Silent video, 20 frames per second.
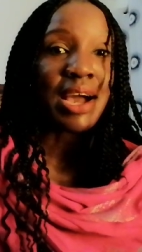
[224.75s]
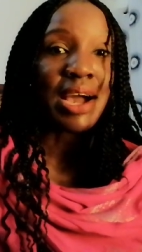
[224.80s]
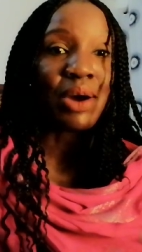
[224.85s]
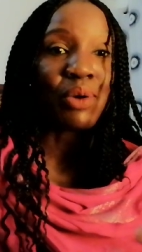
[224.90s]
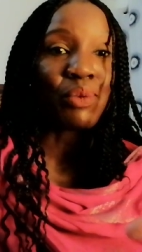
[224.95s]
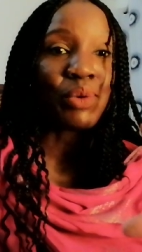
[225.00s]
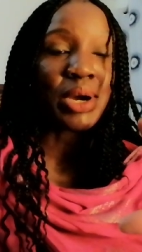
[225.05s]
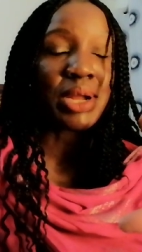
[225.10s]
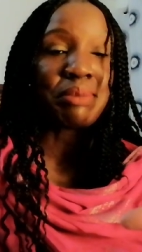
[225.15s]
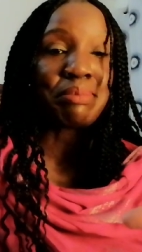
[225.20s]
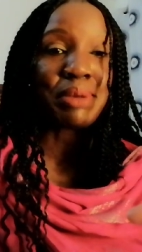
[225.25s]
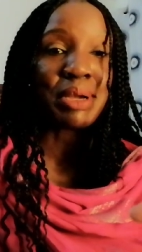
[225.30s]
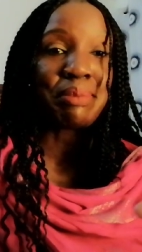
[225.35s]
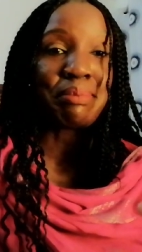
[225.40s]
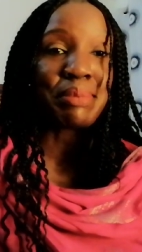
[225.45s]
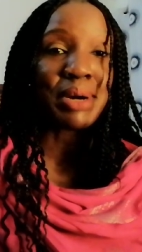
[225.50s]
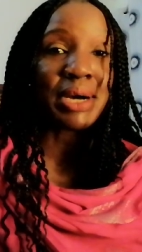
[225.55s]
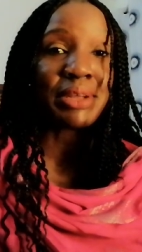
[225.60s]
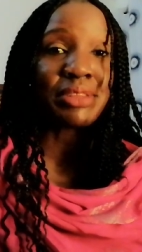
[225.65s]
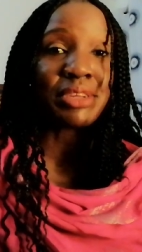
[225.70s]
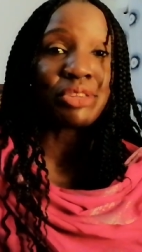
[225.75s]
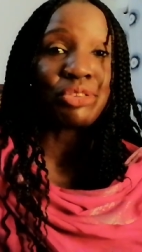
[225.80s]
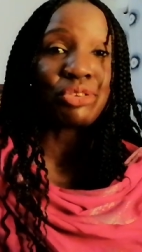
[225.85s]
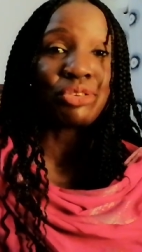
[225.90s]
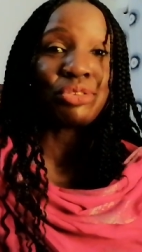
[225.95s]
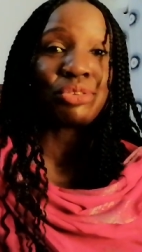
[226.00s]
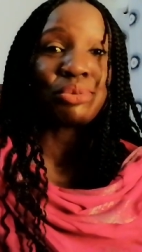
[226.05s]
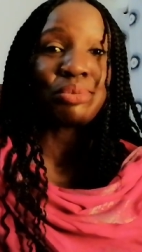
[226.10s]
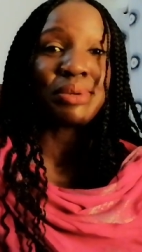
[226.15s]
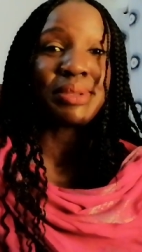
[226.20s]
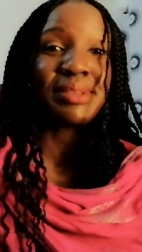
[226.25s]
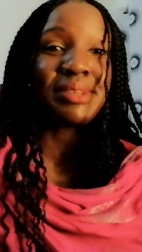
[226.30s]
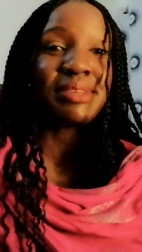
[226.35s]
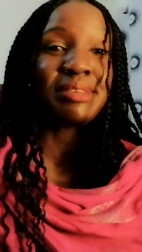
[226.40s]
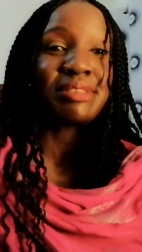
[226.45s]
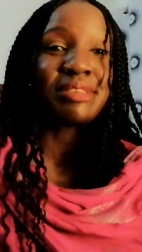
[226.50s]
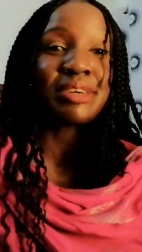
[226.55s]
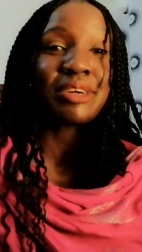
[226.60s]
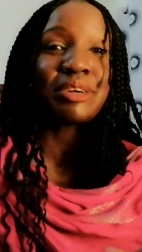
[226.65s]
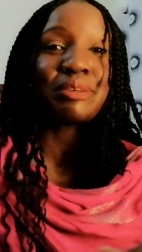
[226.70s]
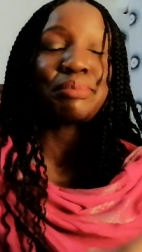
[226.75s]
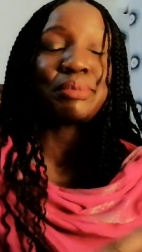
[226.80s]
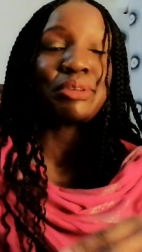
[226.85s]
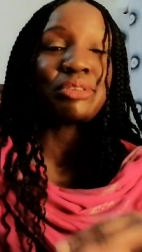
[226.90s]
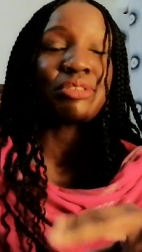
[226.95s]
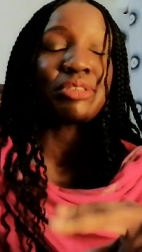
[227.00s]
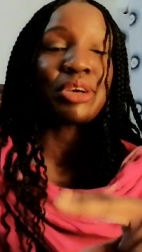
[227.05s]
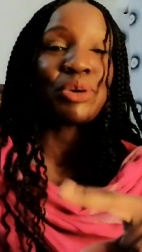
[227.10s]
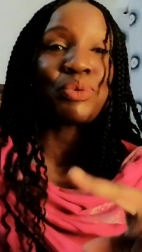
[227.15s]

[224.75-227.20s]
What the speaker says: I want my mother to do with this therapist.